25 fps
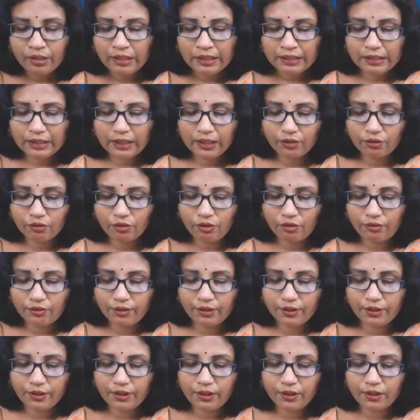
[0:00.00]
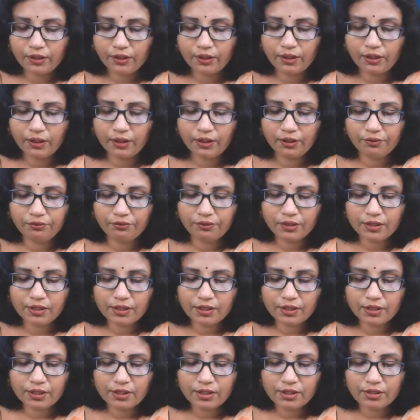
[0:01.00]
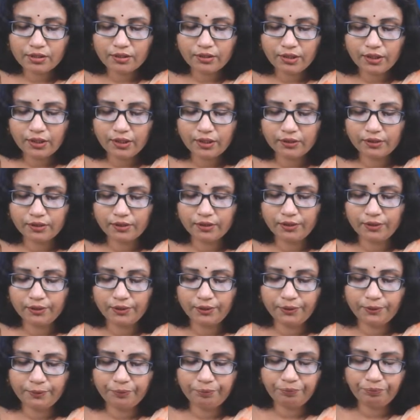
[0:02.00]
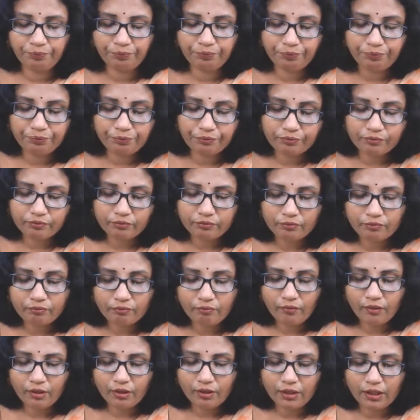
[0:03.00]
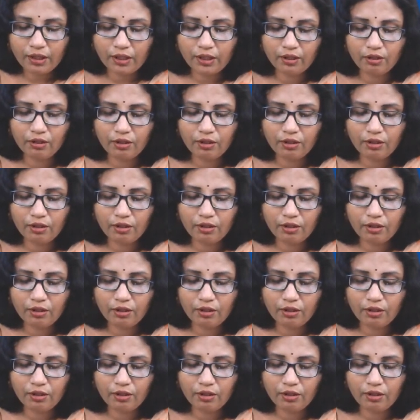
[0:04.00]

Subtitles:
that already I have discussed that the